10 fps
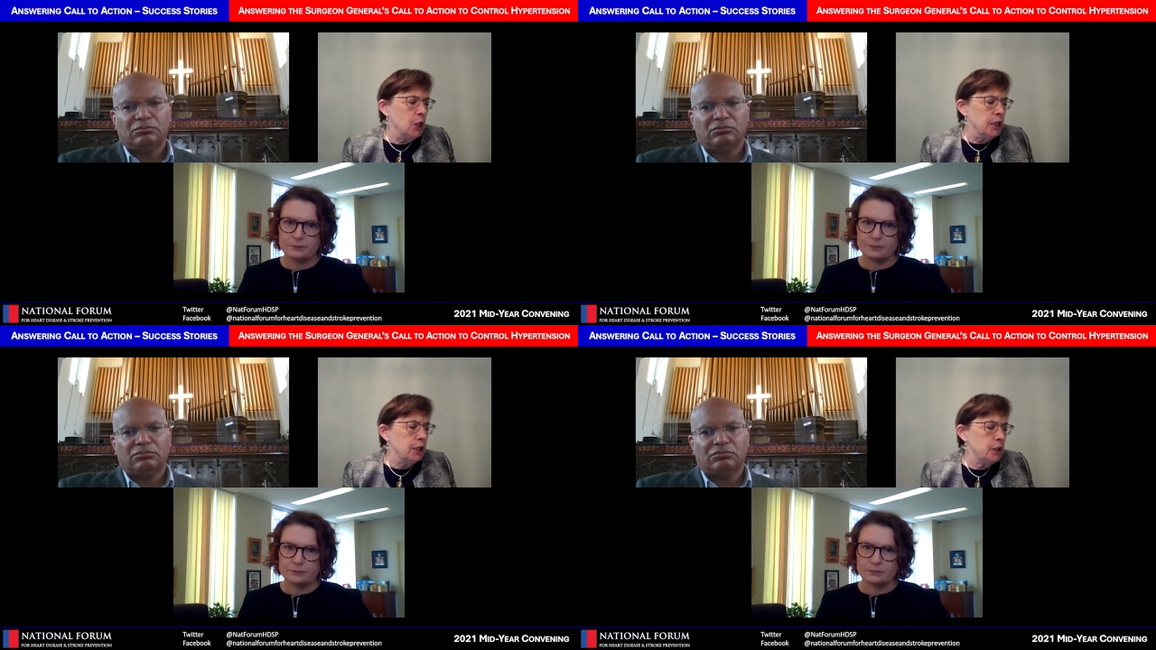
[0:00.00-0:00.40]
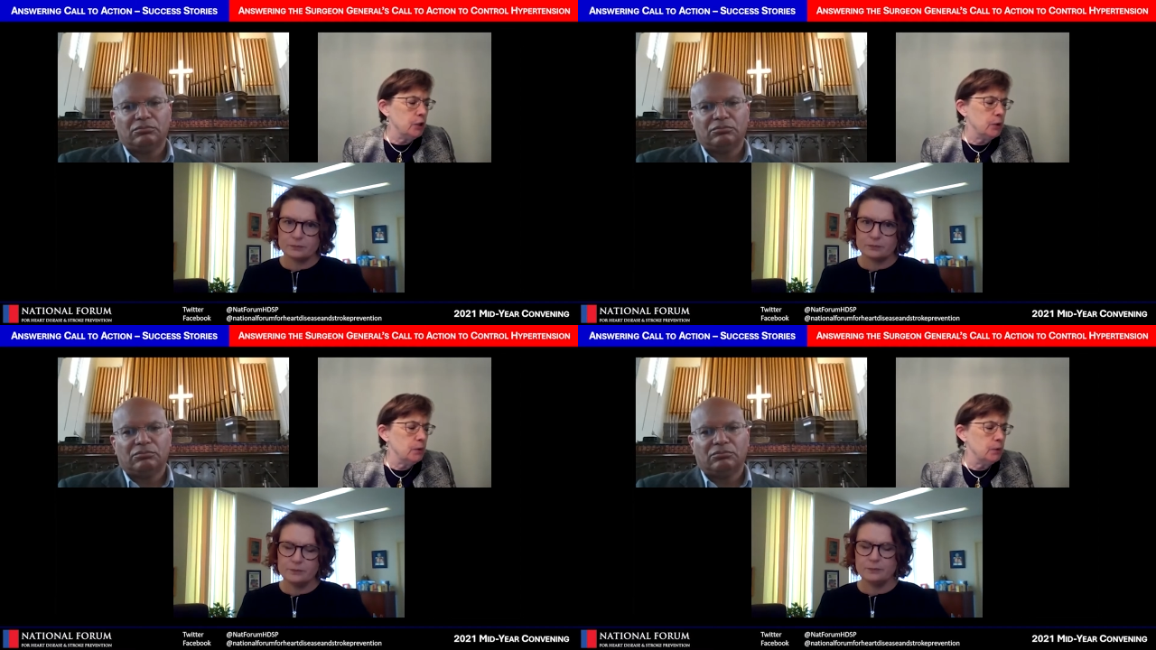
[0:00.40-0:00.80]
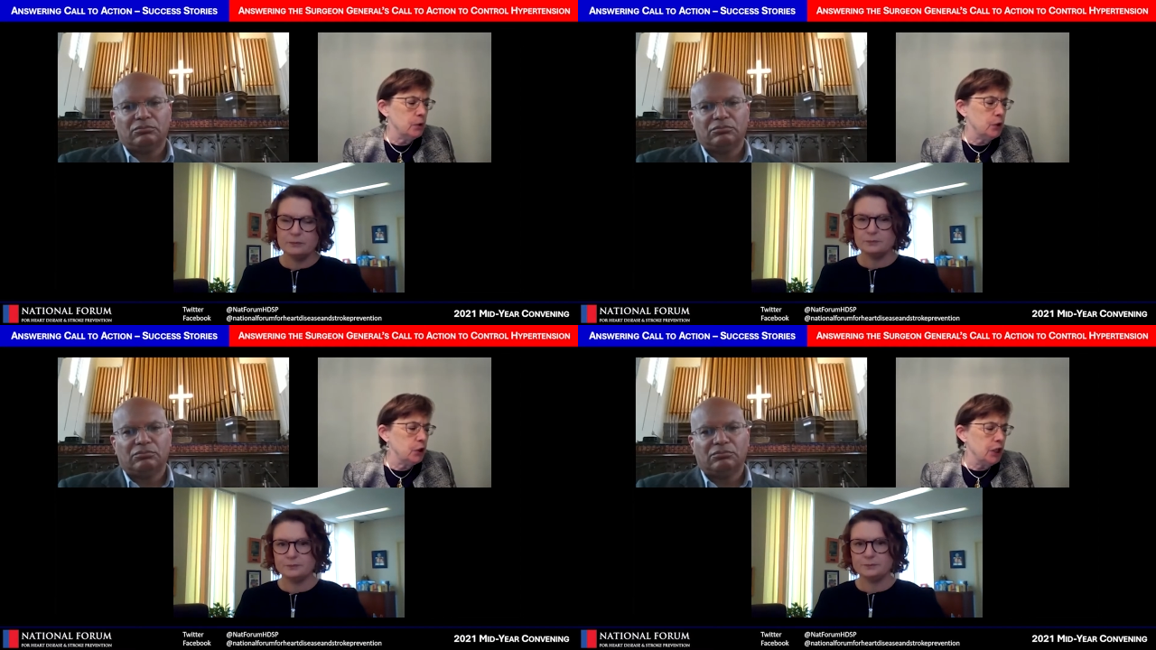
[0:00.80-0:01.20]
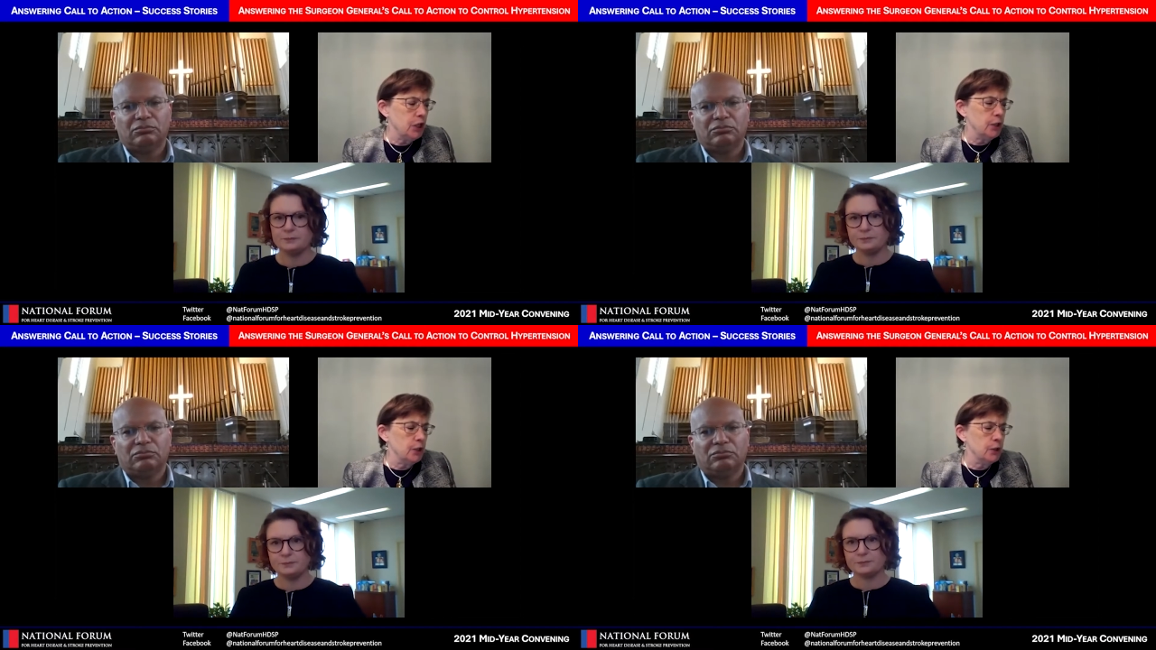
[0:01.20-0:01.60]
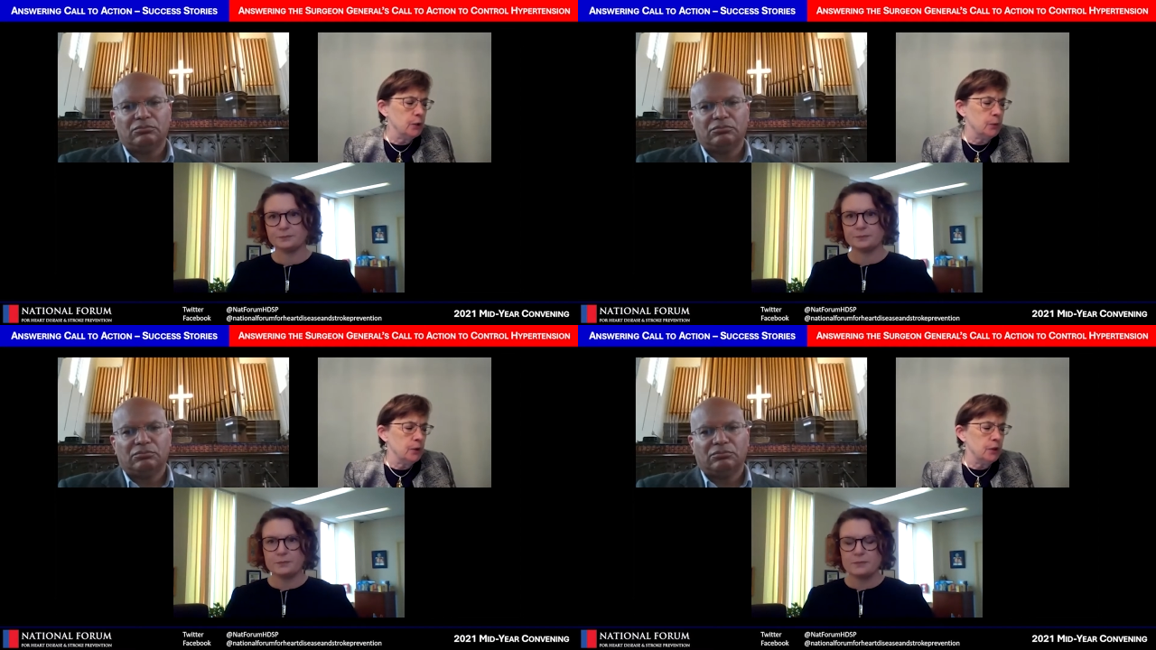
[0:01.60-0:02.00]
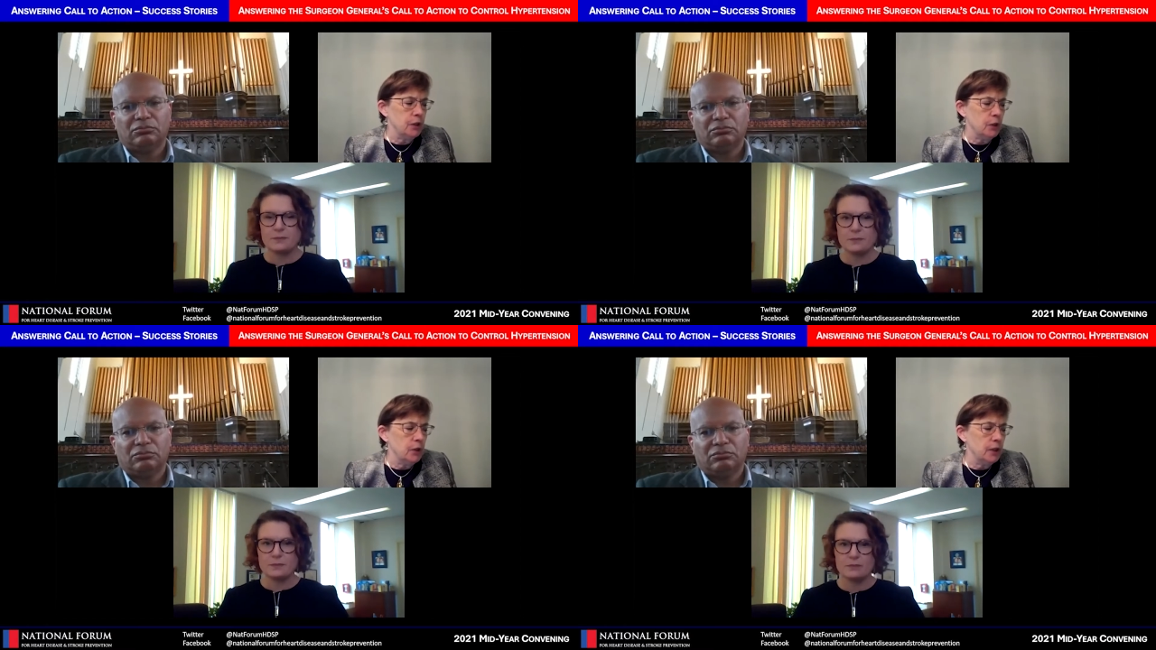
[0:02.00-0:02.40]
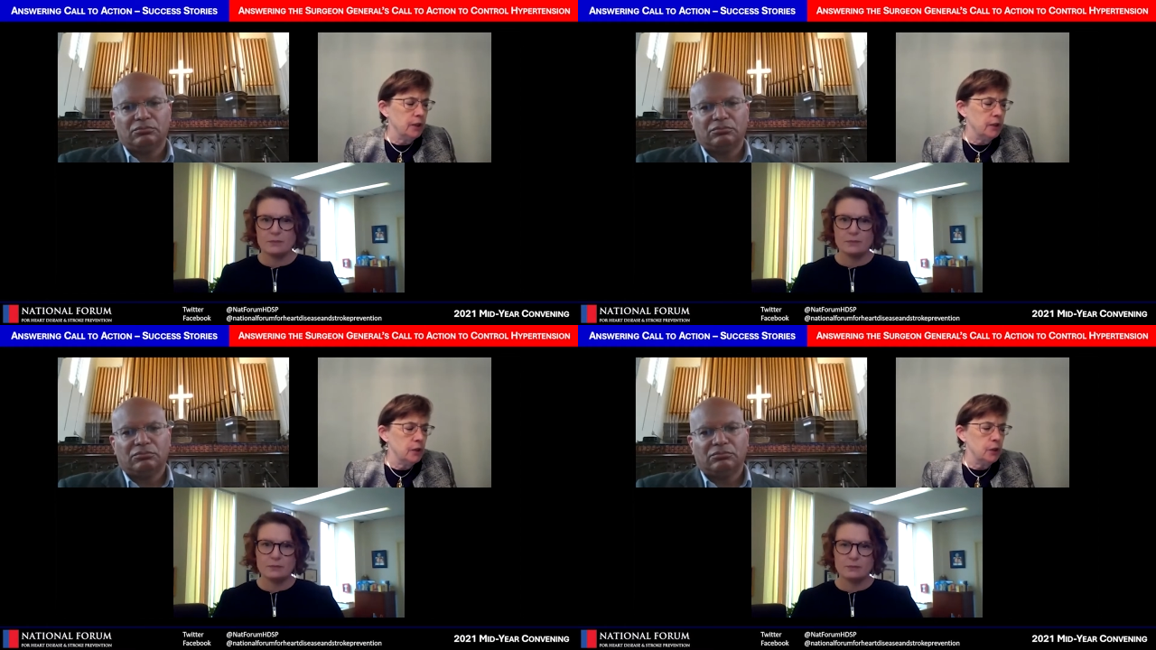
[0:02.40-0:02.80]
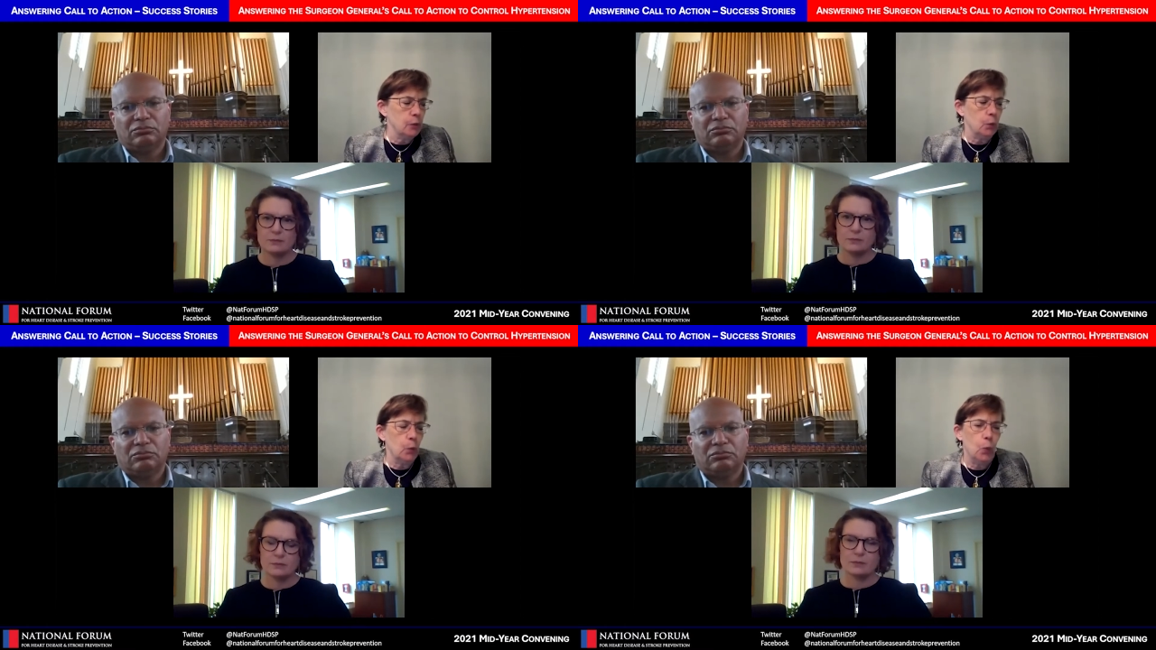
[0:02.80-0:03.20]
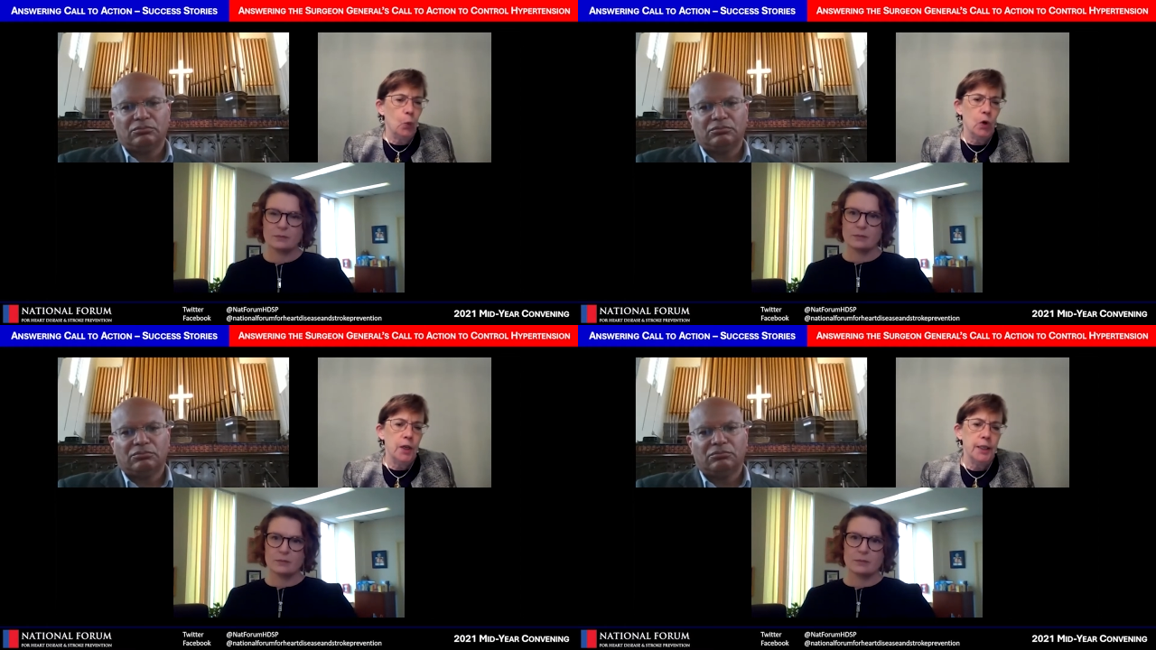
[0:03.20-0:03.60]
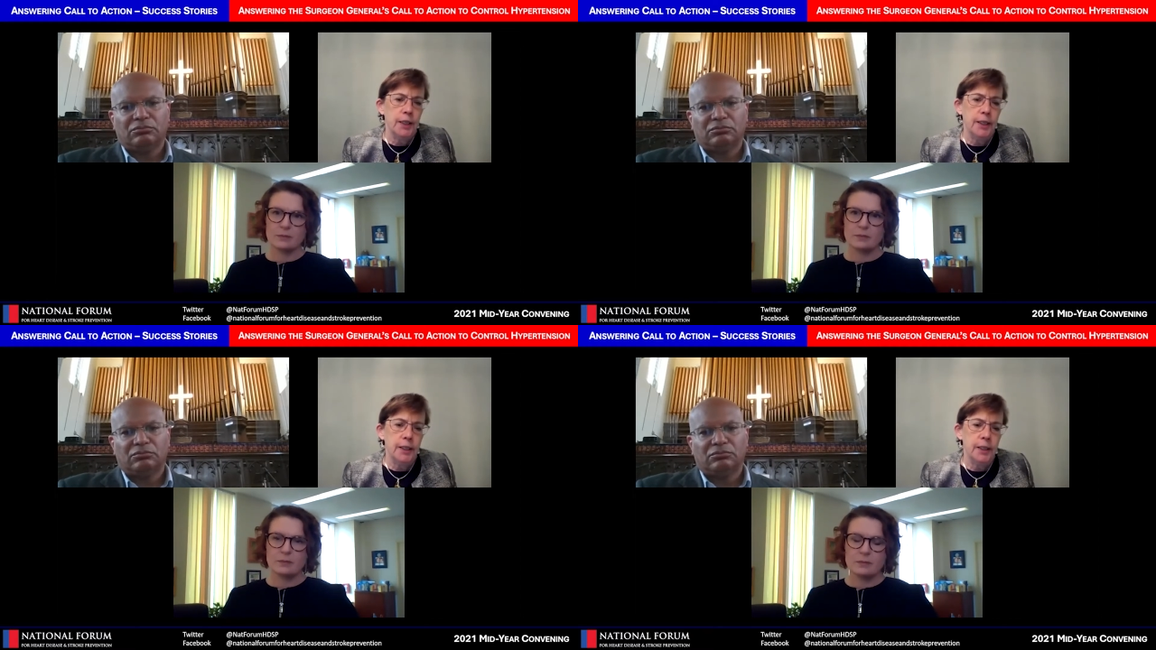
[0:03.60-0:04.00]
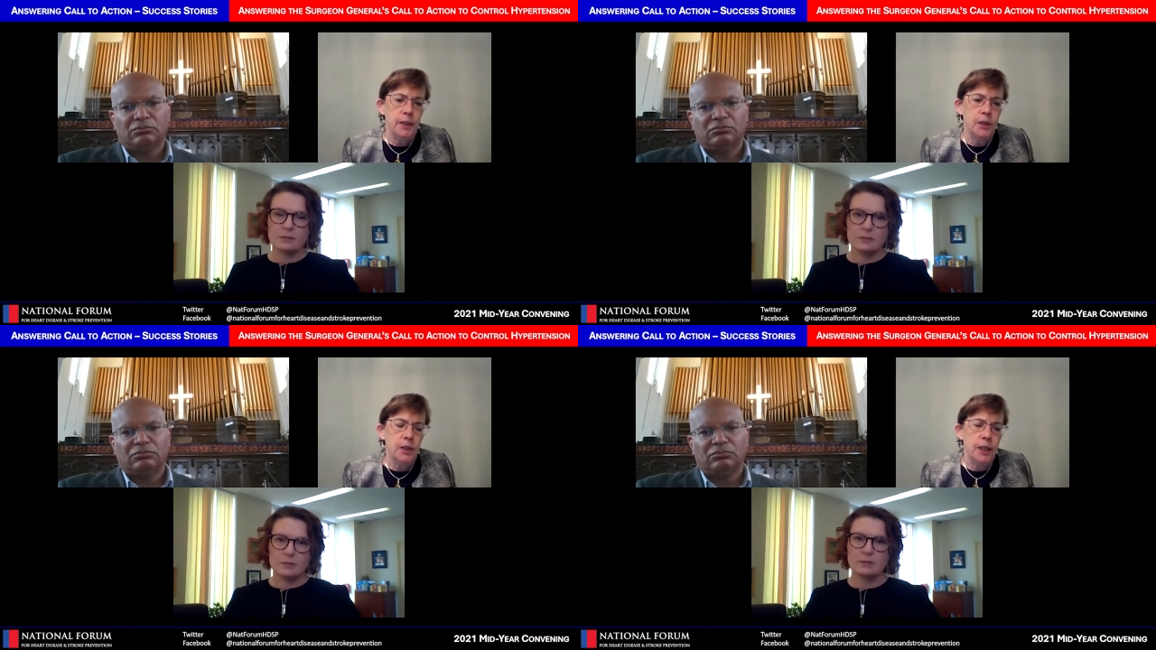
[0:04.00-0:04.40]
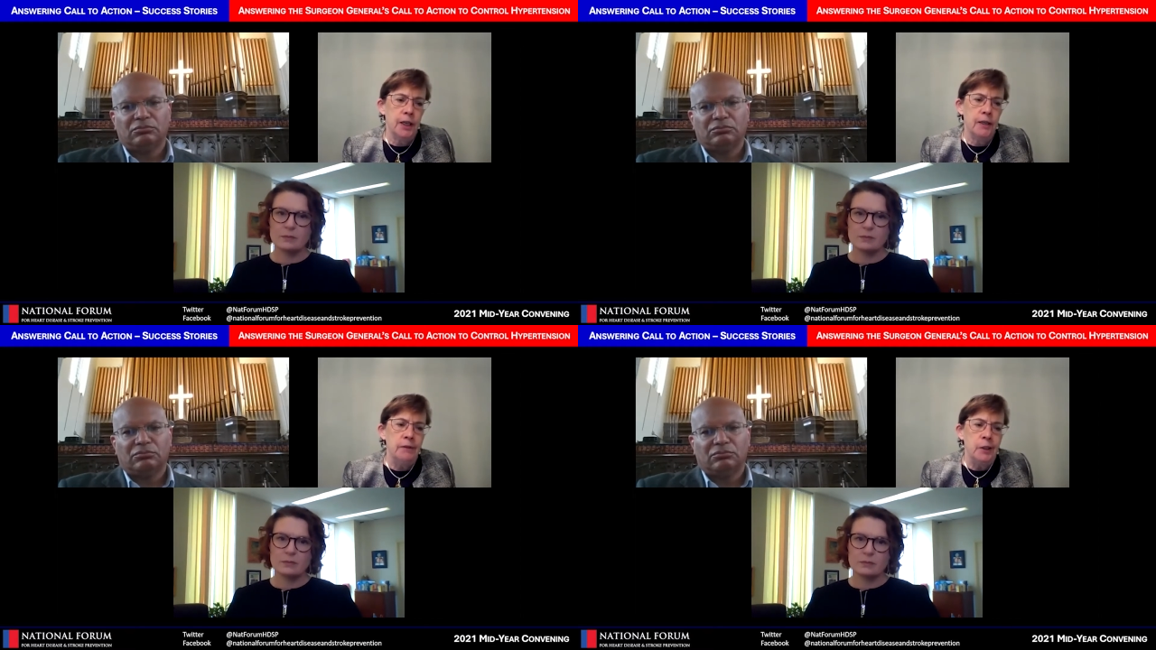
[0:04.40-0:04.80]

Speaker 1: can you share with the audience what it is that